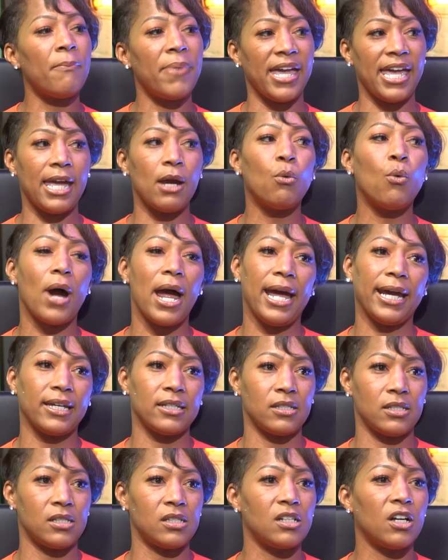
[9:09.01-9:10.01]

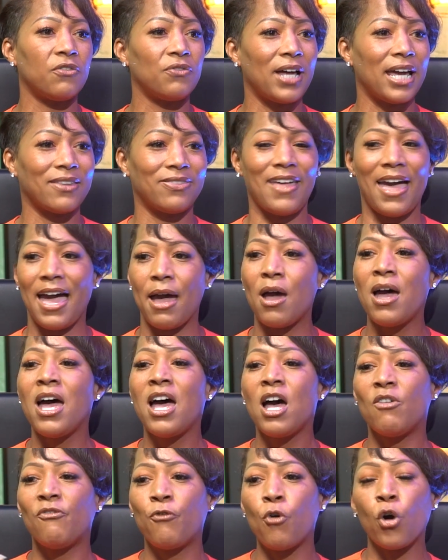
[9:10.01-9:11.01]
bandwagons and stuff like that
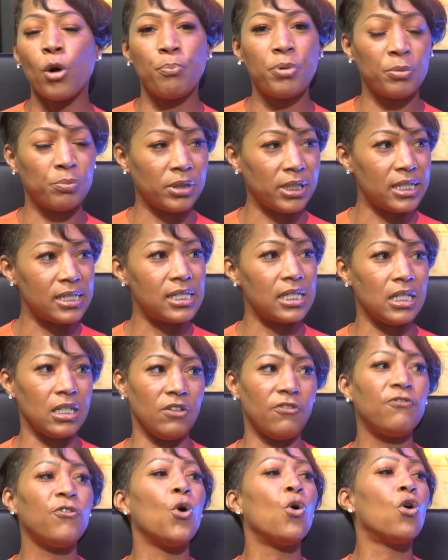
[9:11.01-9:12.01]
for publicity,
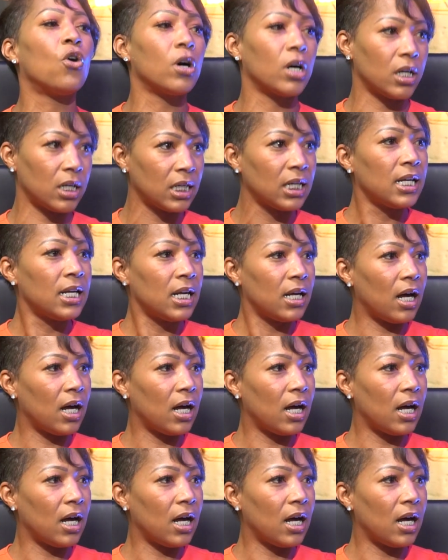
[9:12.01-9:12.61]
for